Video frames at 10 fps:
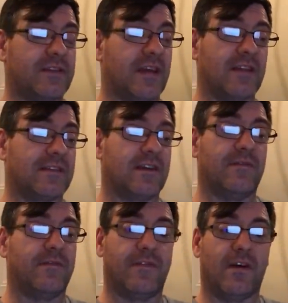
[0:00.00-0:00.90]
I could sell the
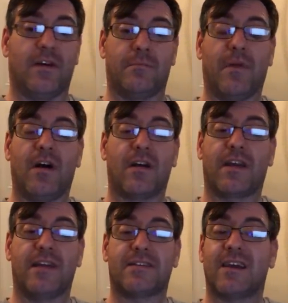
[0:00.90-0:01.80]
stuff uh, at
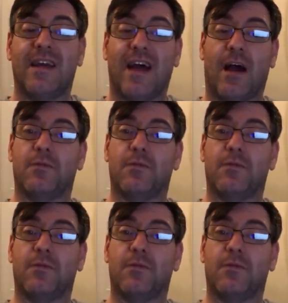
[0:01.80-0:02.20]
markets.